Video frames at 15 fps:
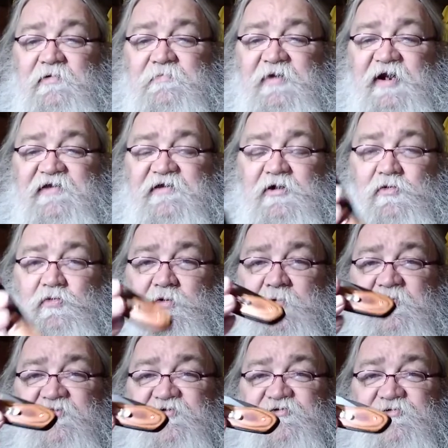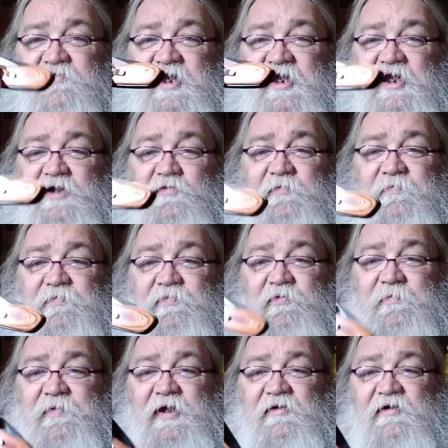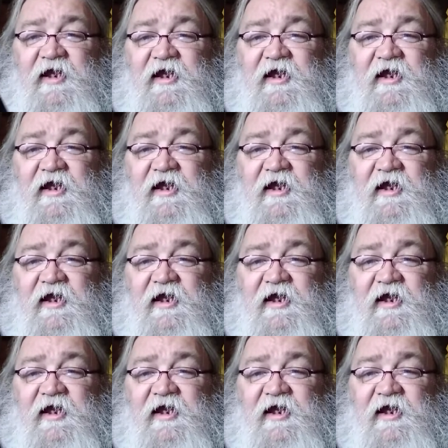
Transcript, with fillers: but I think a woman's hand would, would be able to